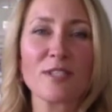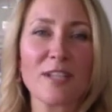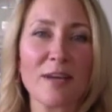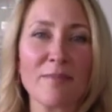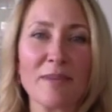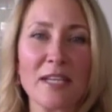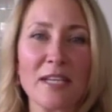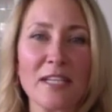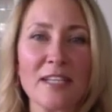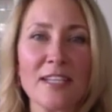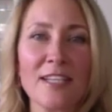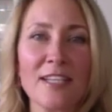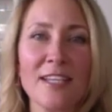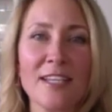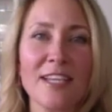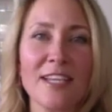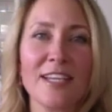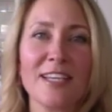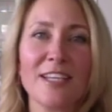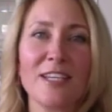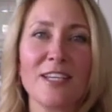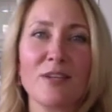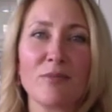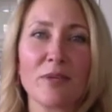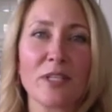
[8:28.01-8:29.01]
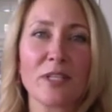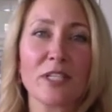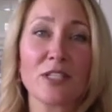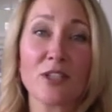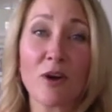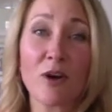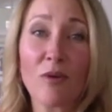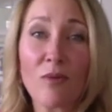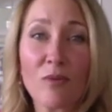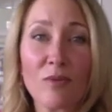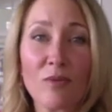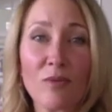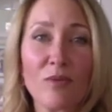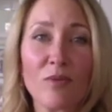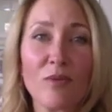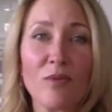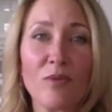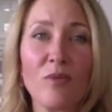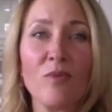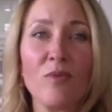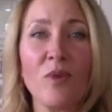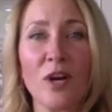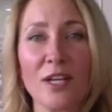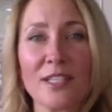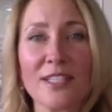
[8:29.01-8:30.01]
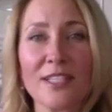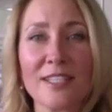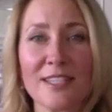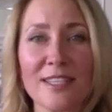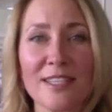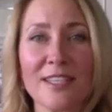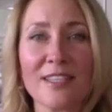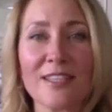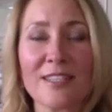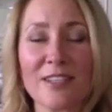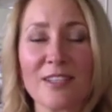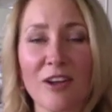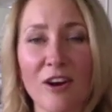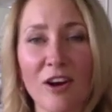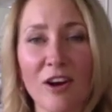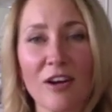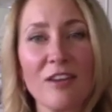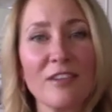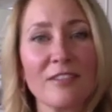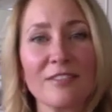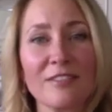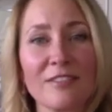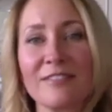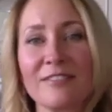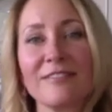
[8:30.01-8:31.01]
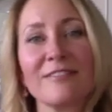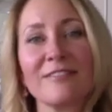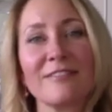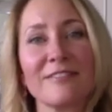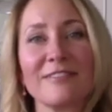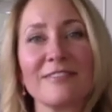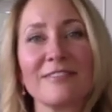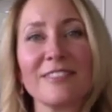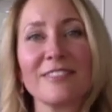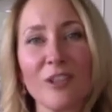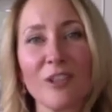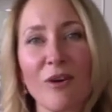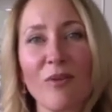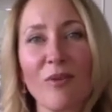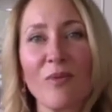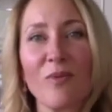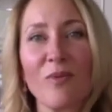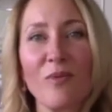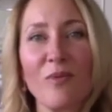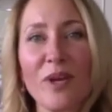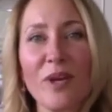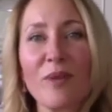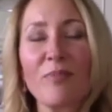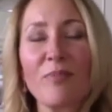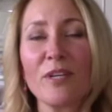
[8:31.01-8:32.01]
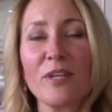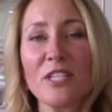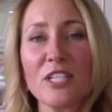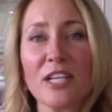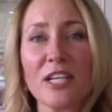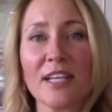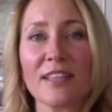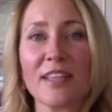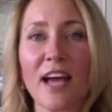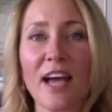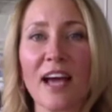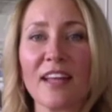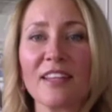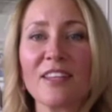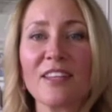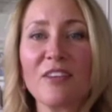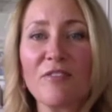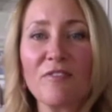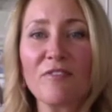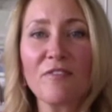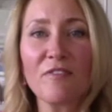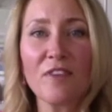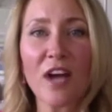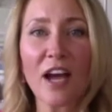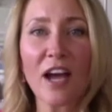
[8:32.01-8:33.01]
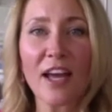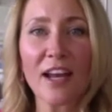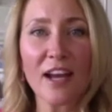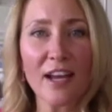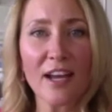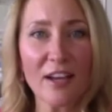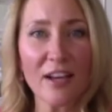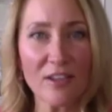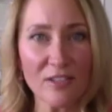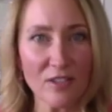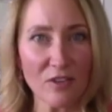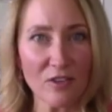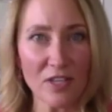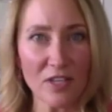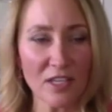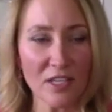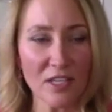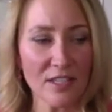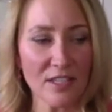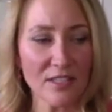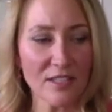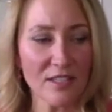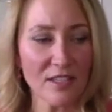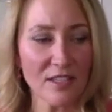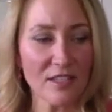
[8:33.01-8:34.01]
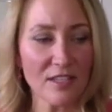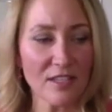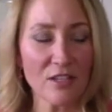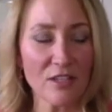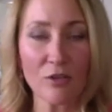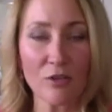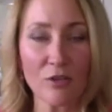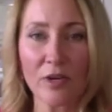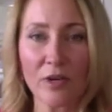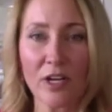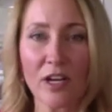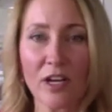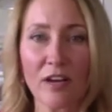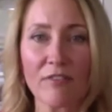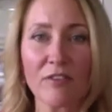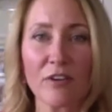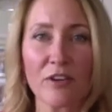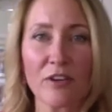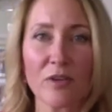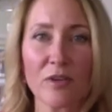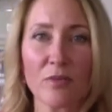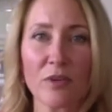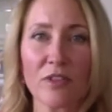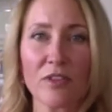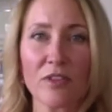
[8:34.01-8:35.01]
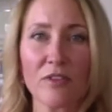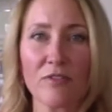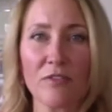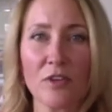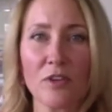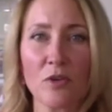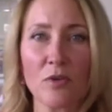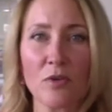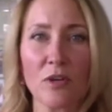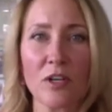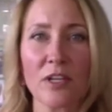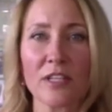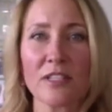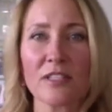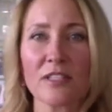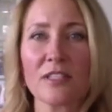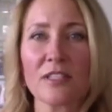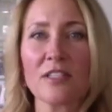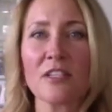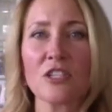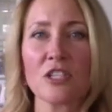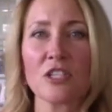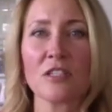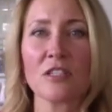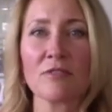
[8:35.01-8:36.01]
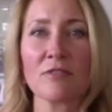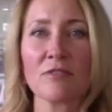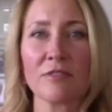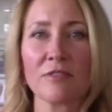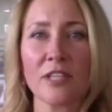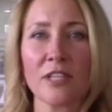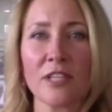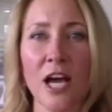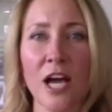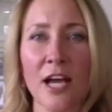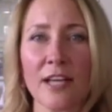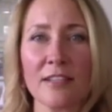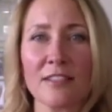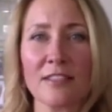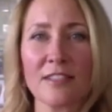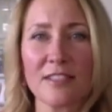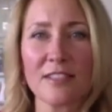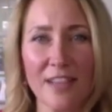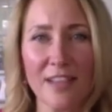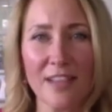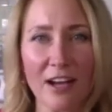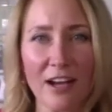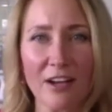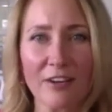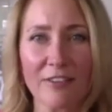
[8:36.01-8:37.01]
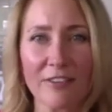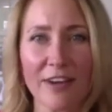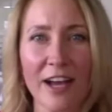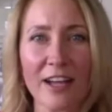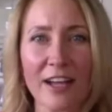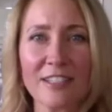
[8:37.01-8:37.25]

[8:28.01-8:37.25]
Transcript: I mean, you really don't want to see the scar. So we appreciate that. The, and I also think it's easier recovery with the fewer incision lines. Is that correct?